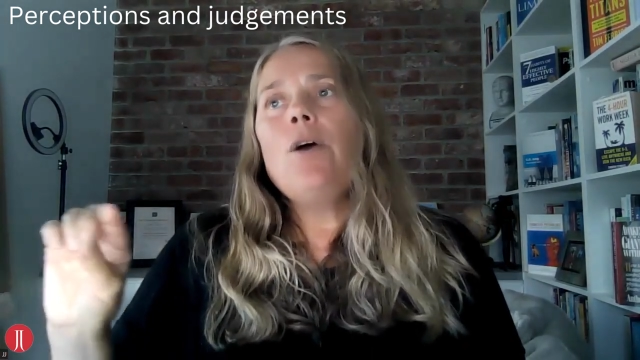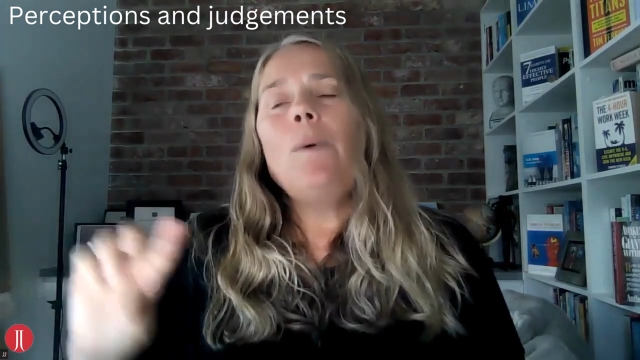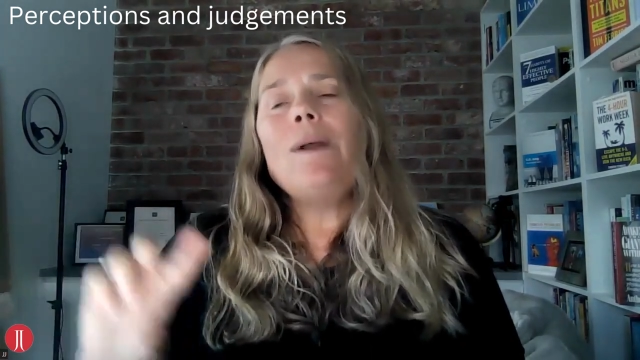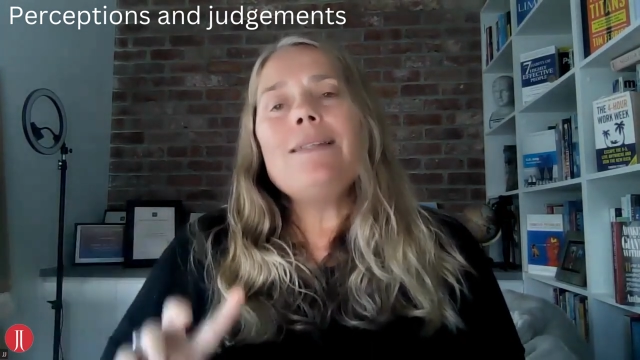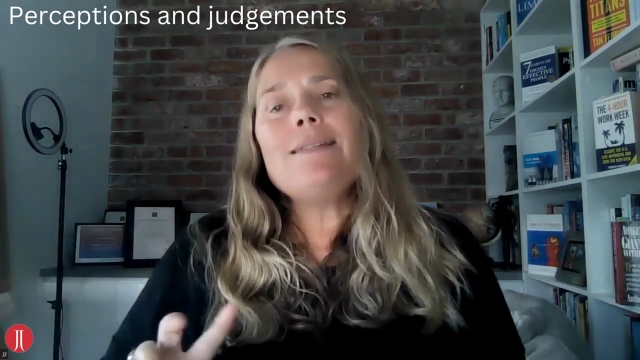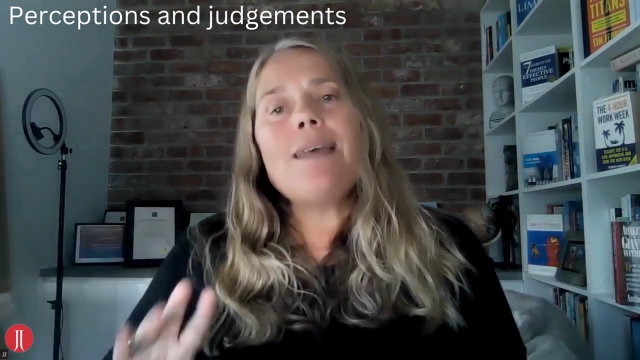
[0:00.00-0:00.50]

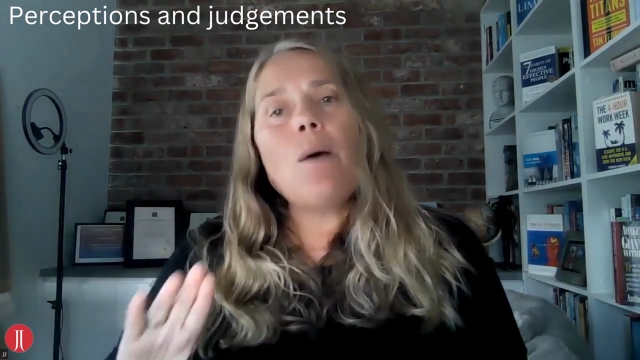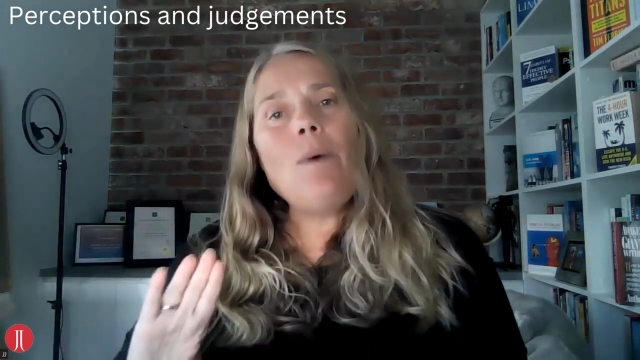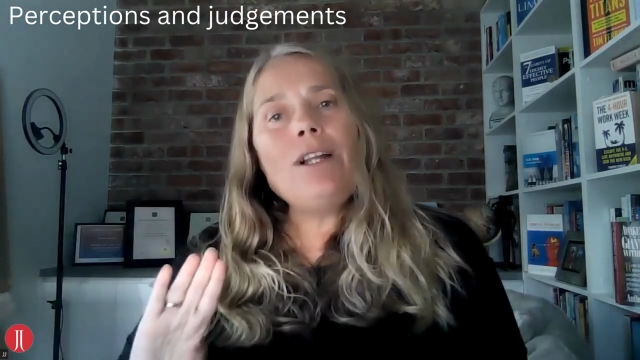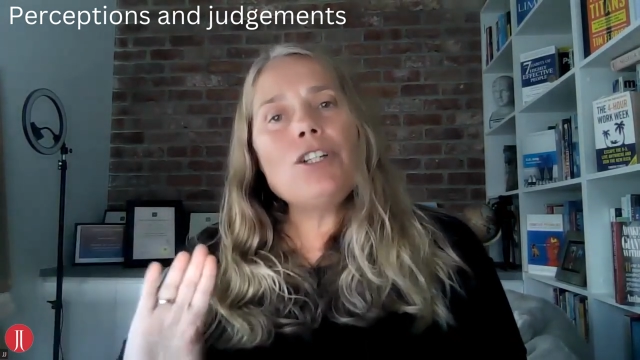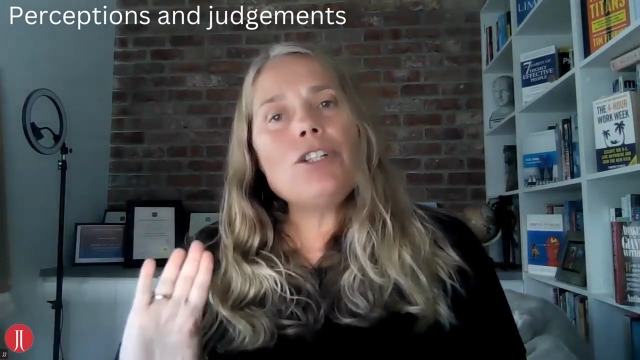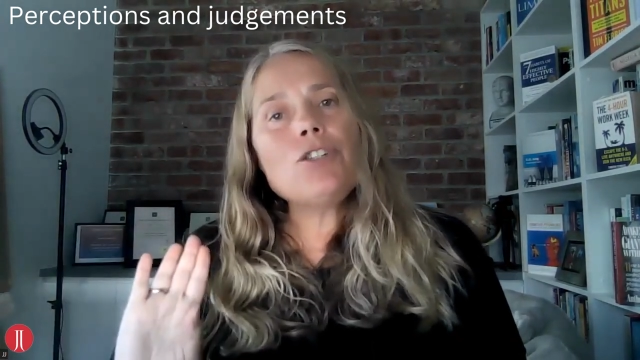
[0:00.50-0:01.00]
when
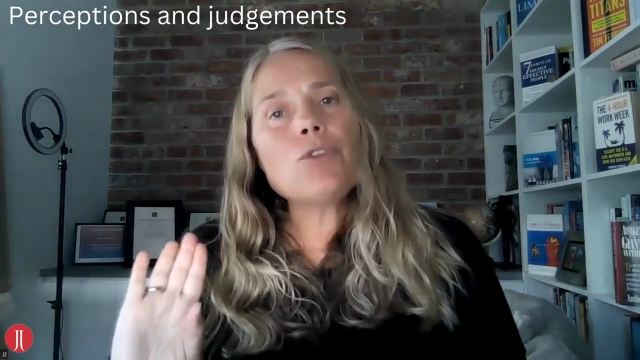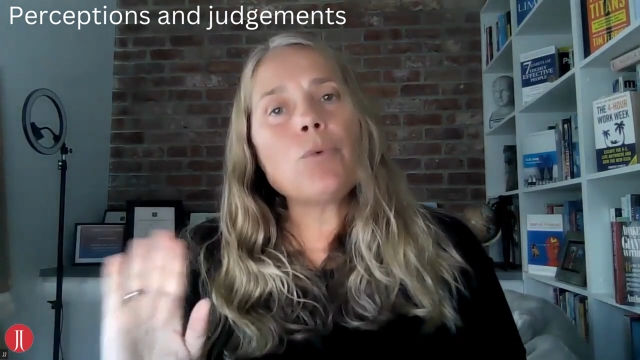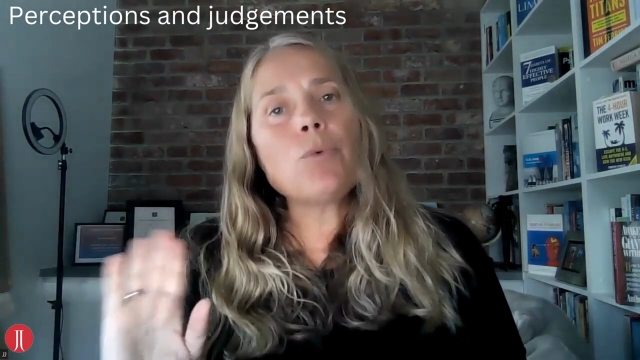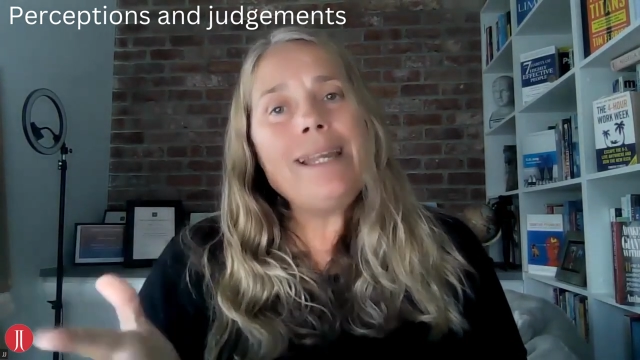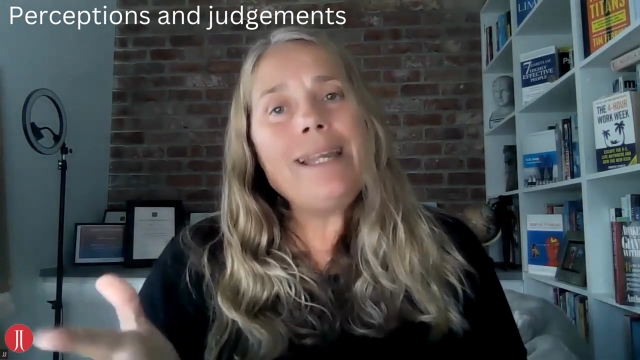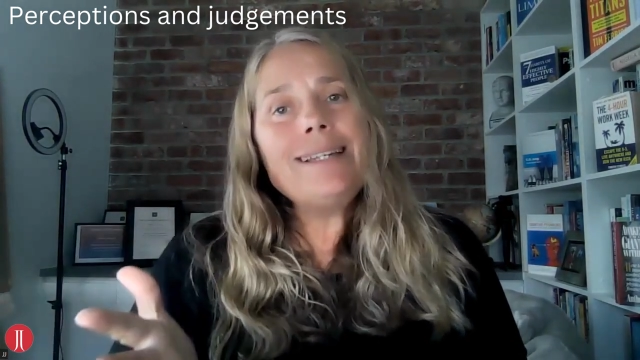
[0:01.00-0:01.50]
someone
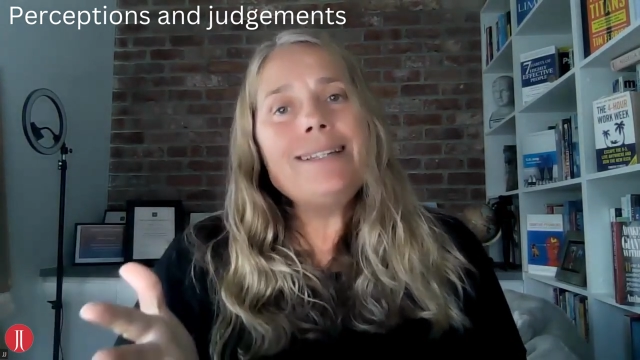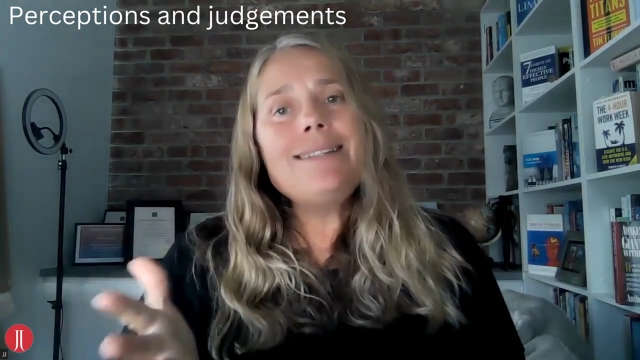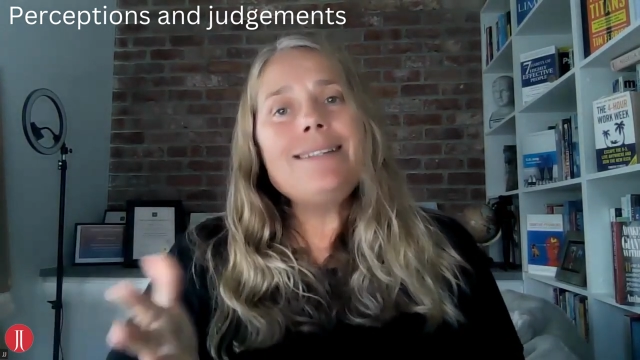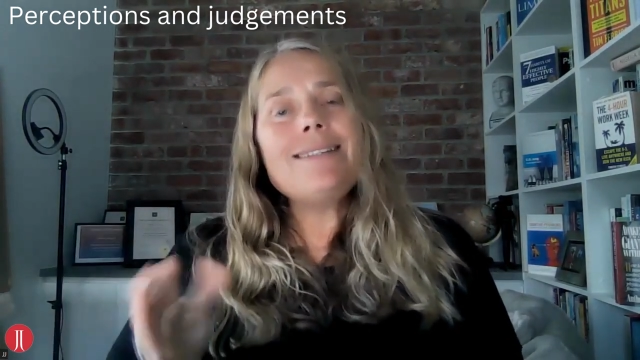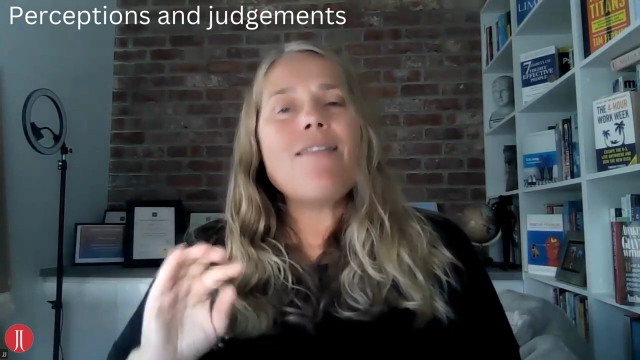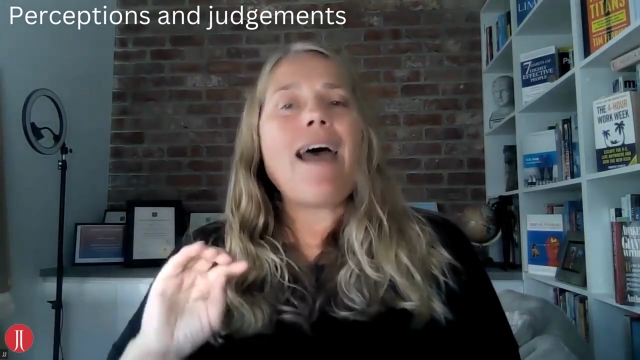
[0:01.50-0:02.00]

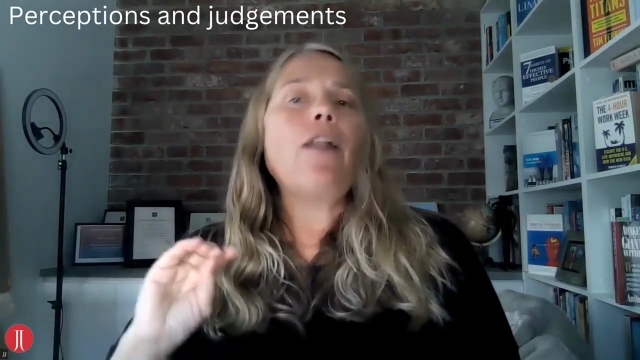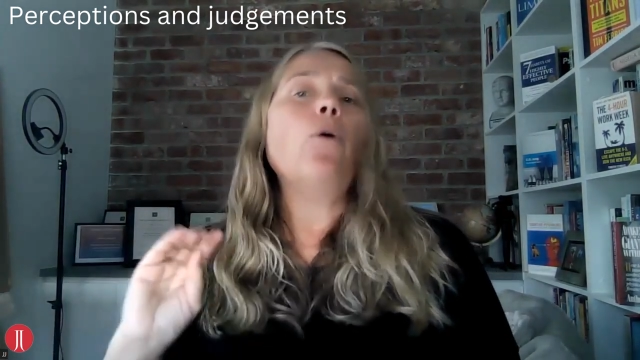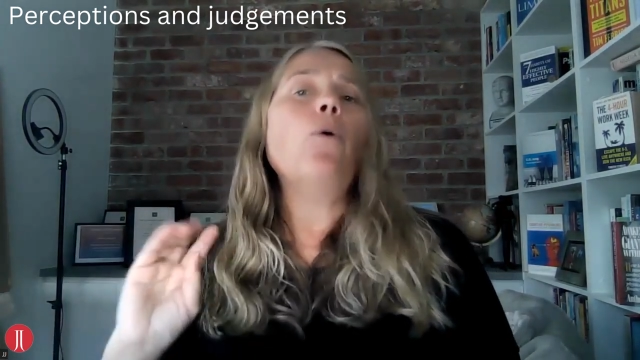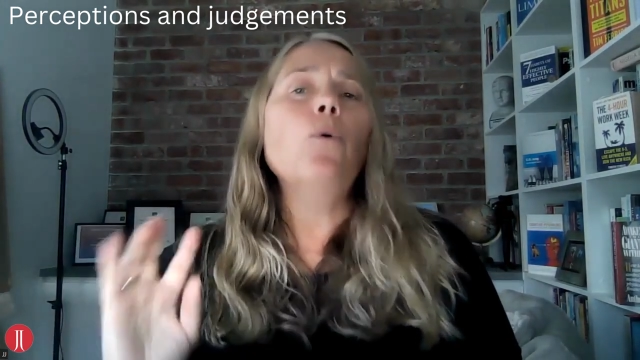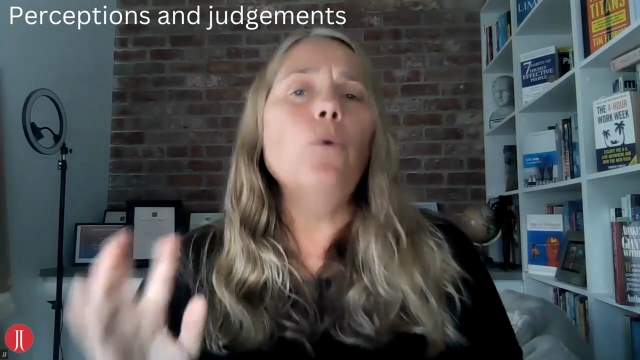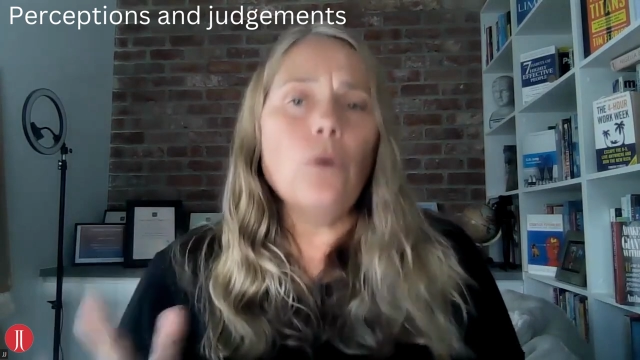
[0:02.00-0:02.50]
triggers that
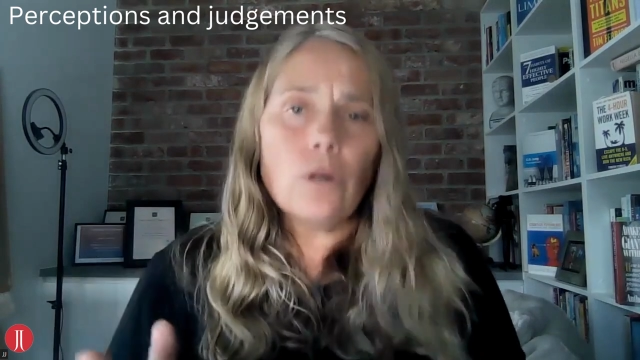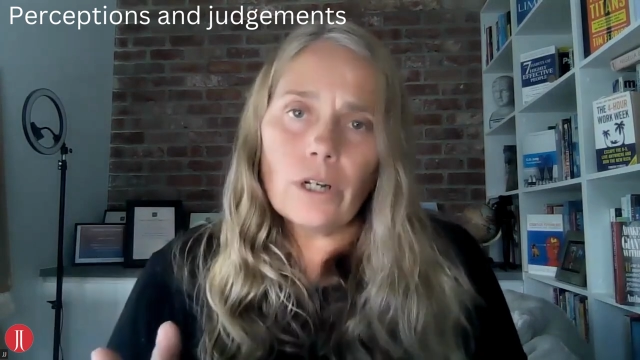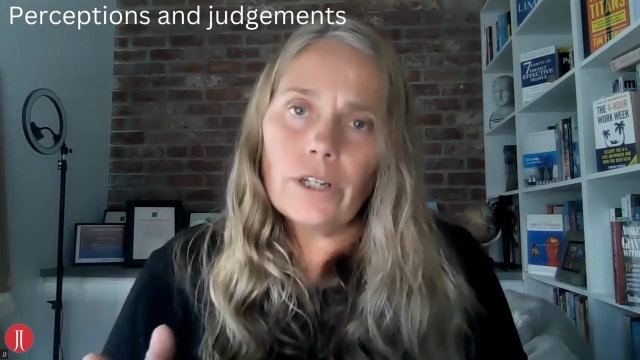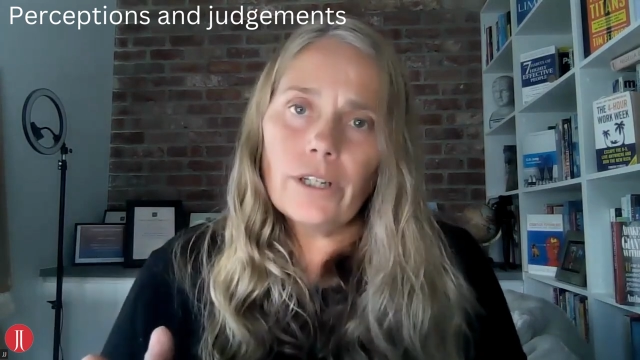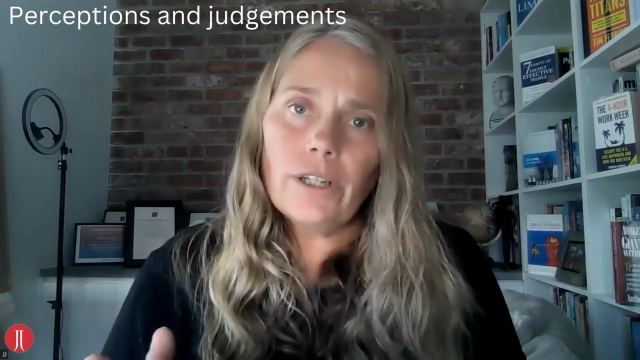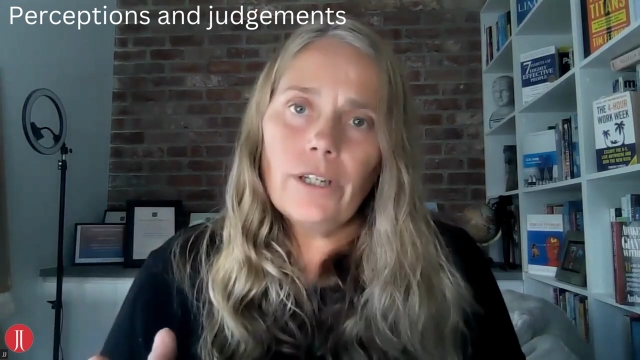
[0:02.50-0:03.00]
hook